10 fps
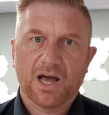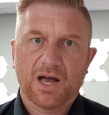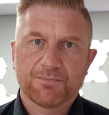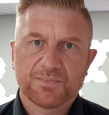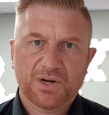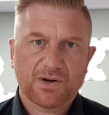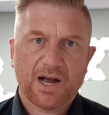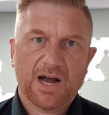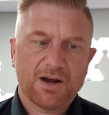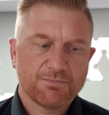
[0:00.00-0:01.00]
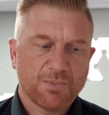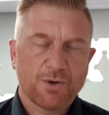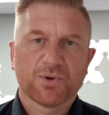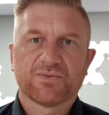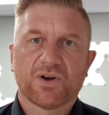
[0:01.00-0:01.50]
Um, there are
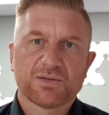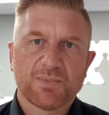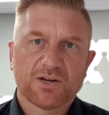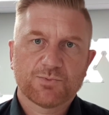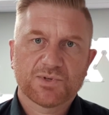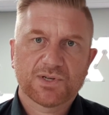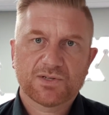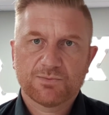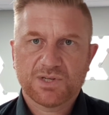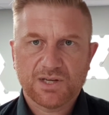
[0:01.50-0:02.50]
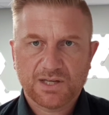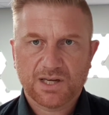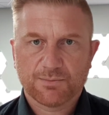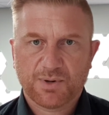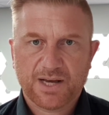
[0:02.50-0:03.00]
mobile device management systems that you can
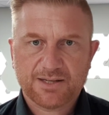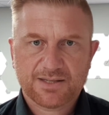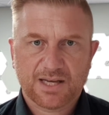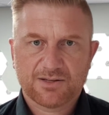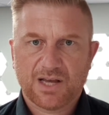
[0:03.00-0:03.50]
get in place that